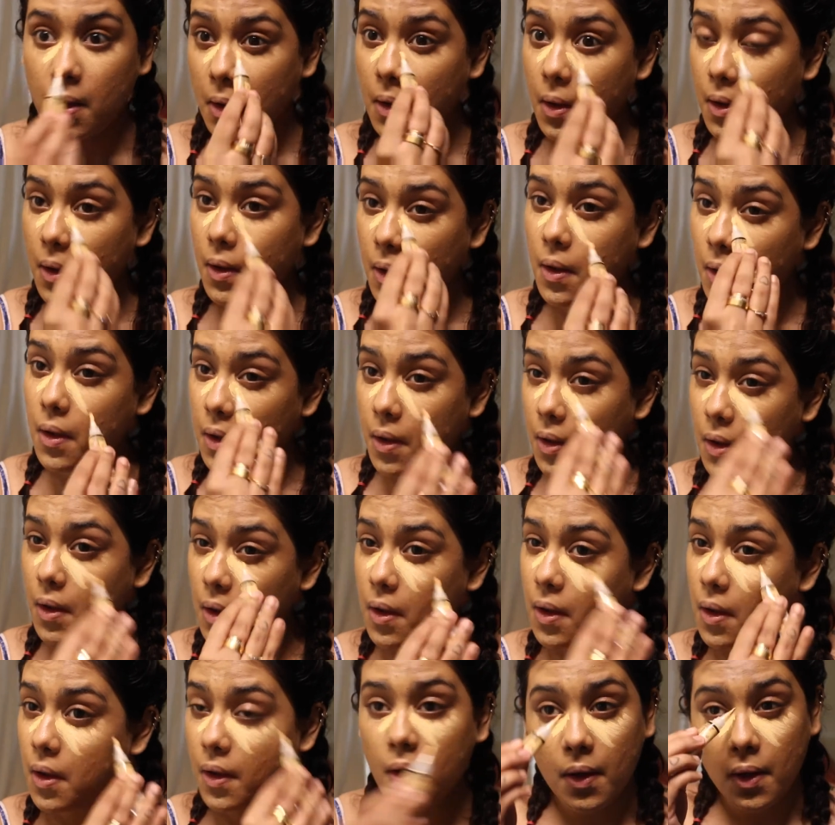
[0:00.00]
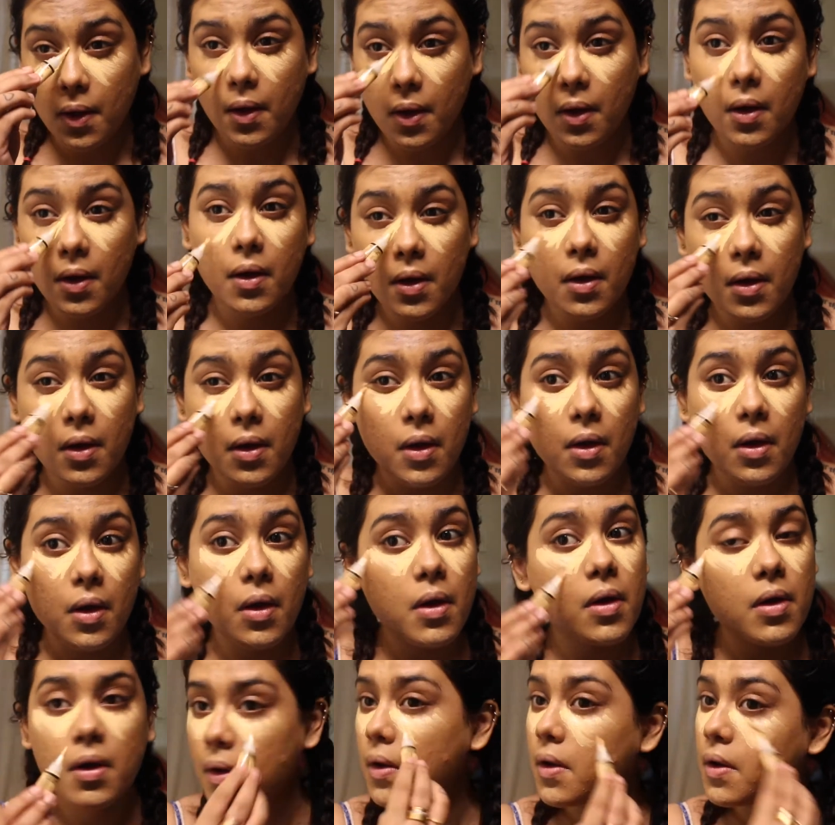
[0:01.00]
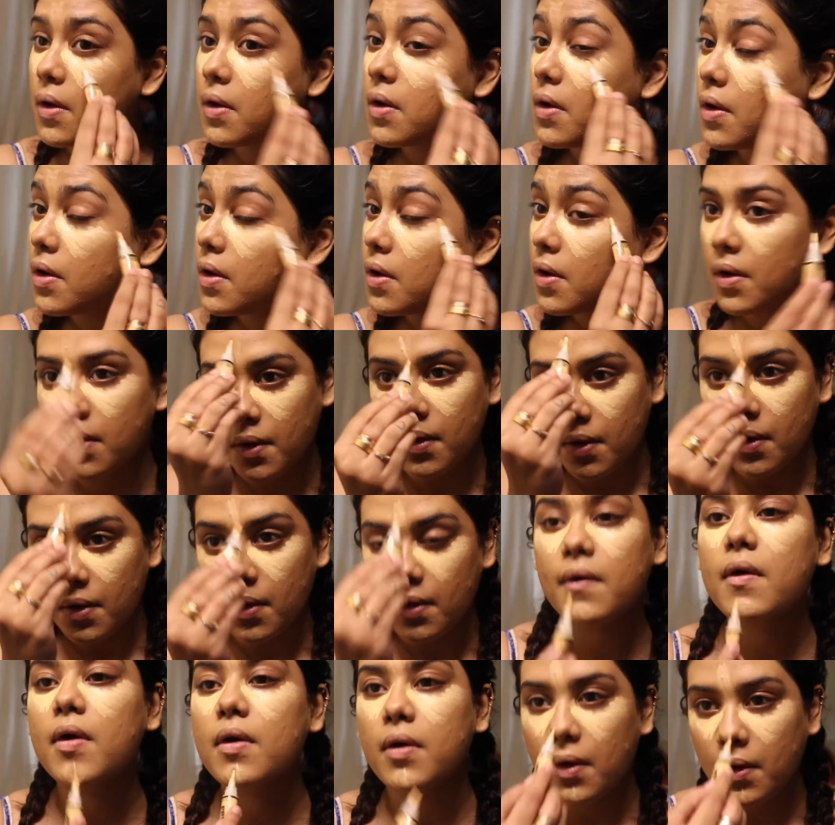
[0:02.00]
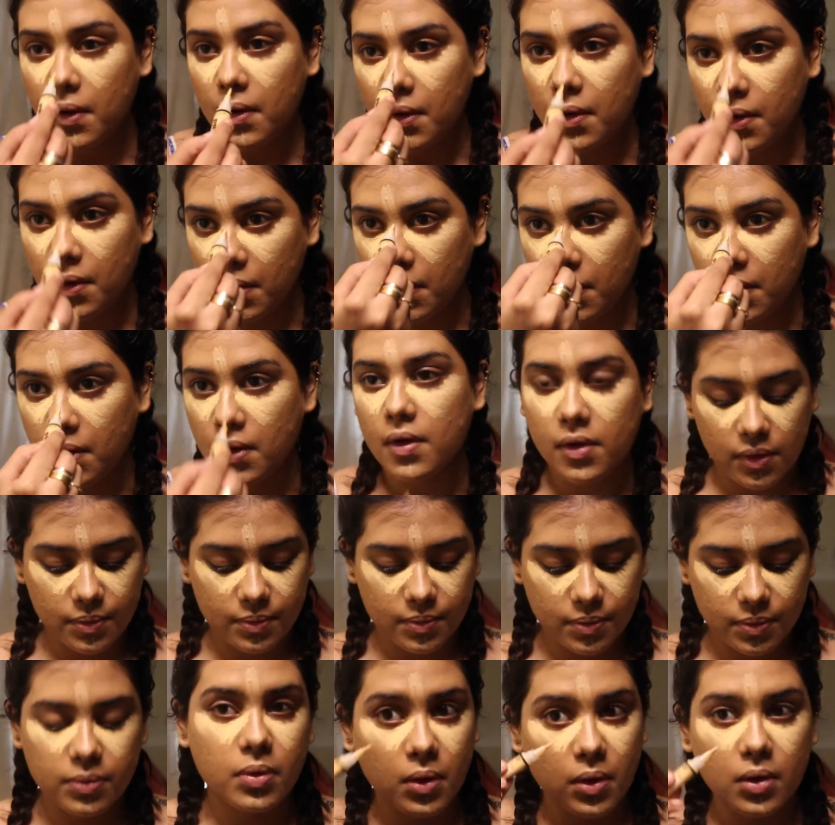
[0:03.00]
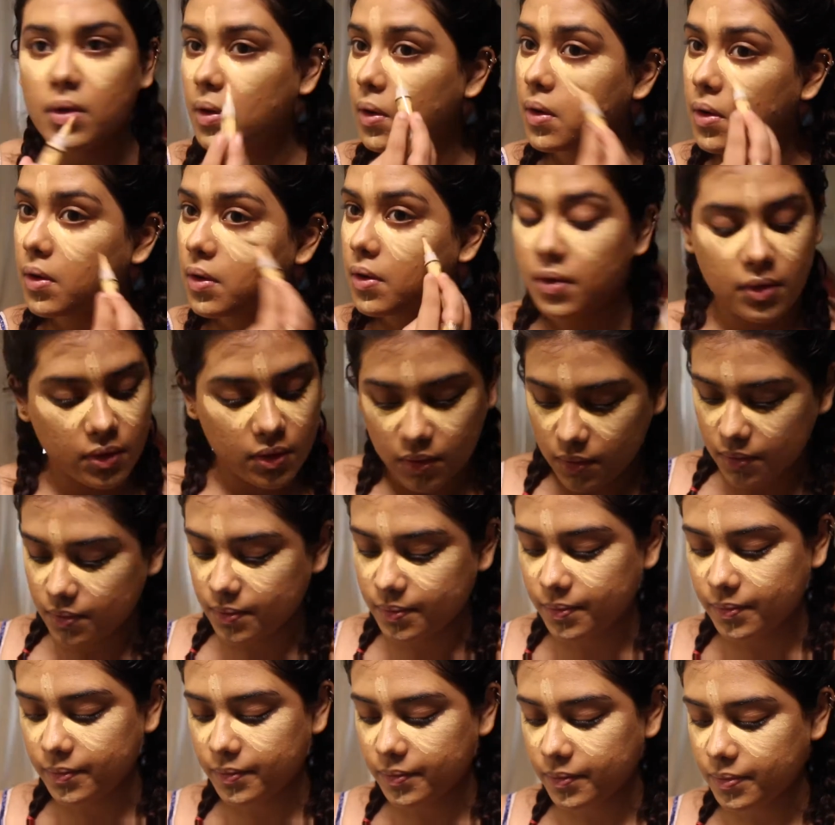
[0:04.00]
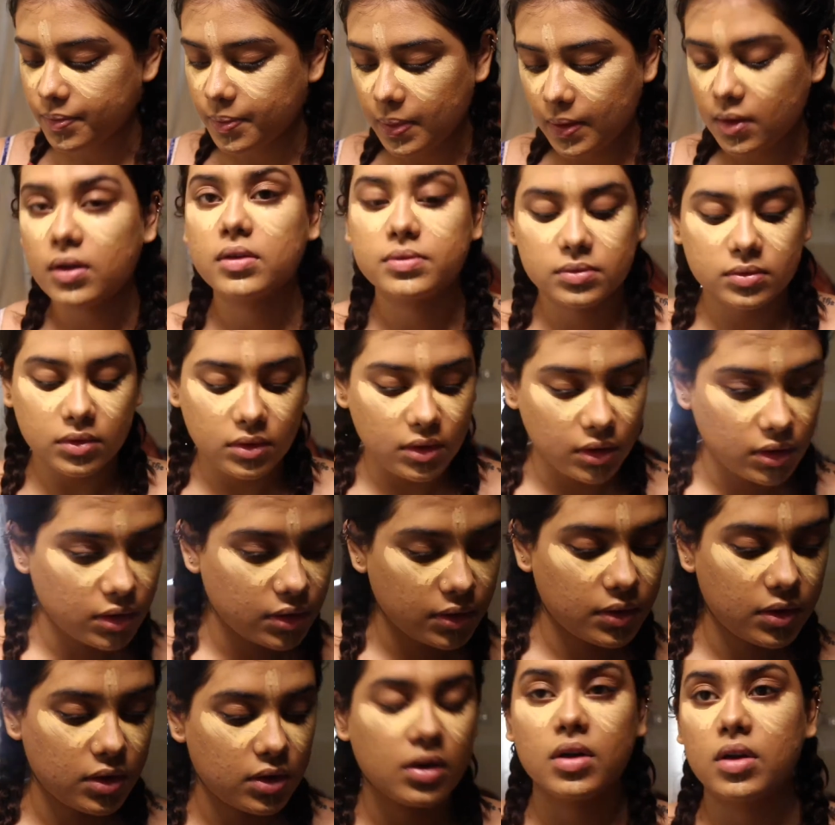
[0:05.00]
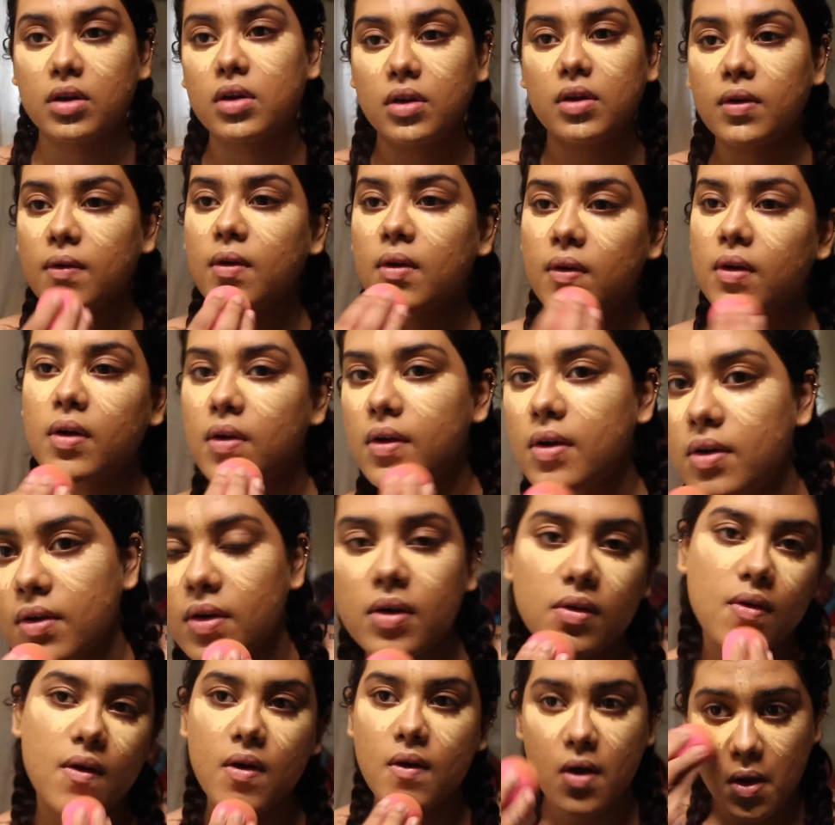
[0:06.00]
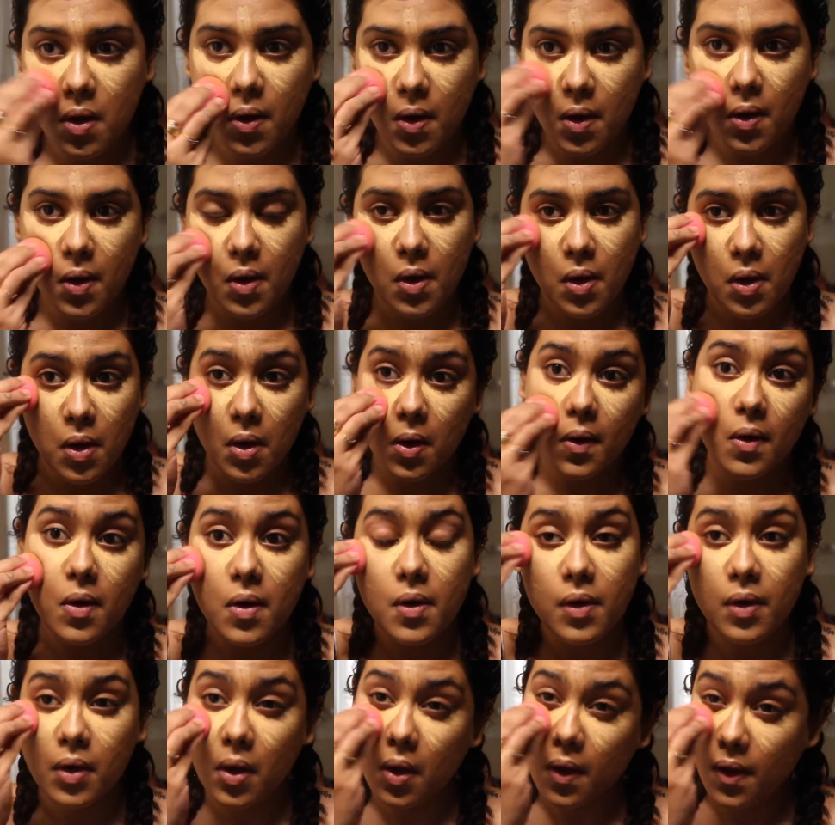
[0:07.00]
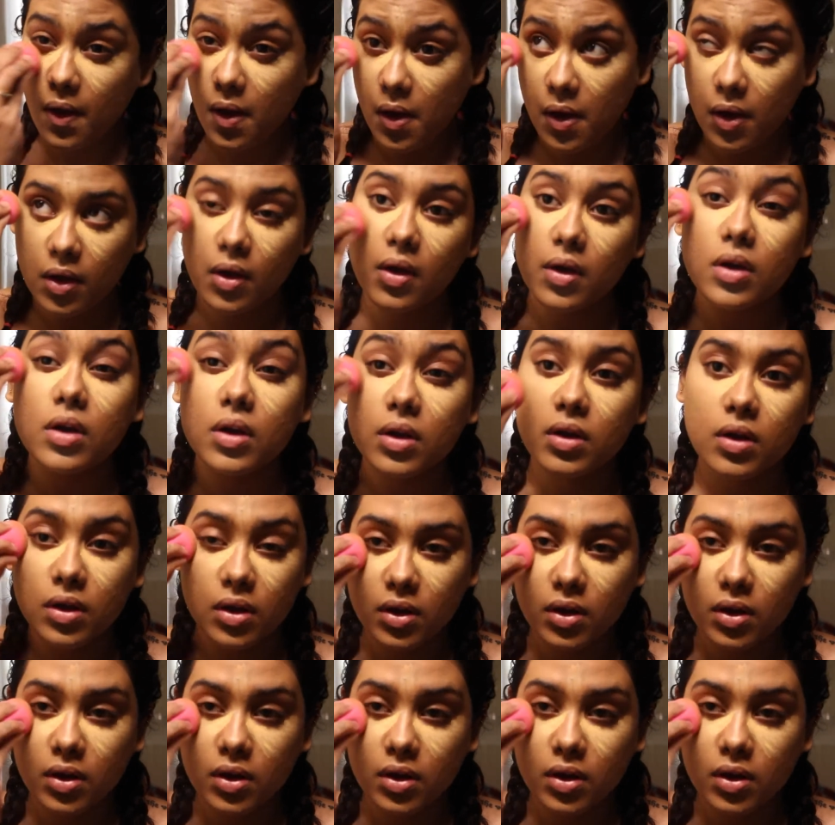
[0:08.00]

opposed to contour because I prefer if my contour products are ashier than this is, and this is rather warm and red tone, so it works better as a natural bronzer.